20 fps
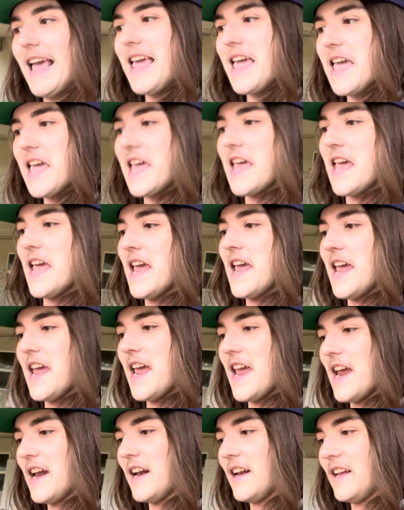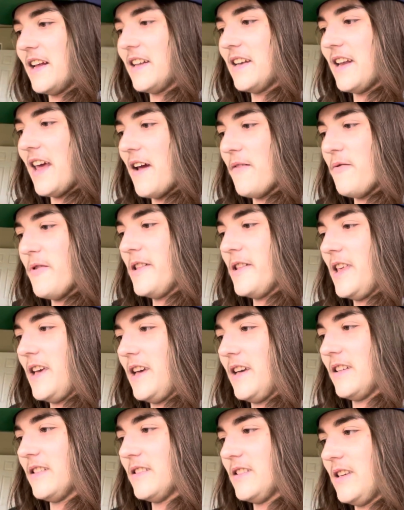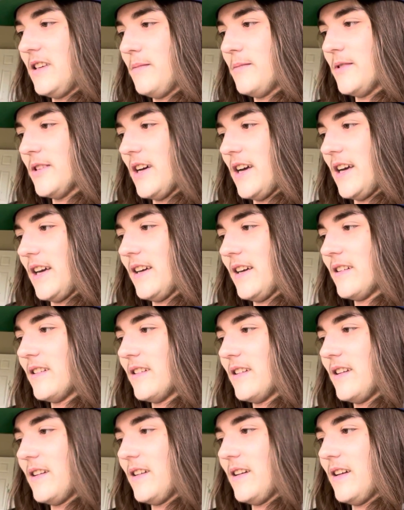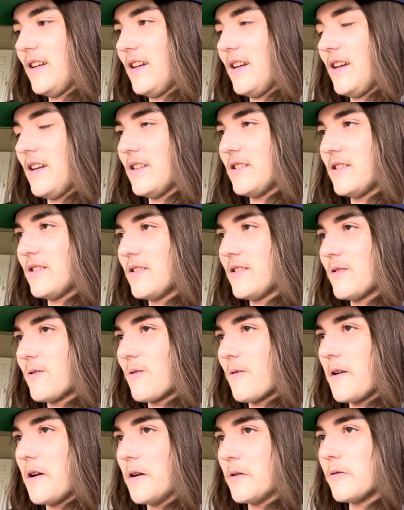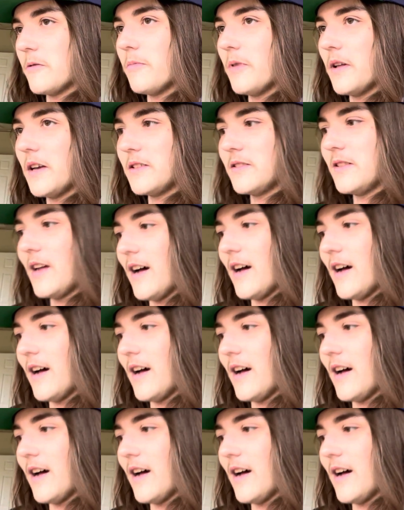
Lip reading: and everything seems like it's $300 plus.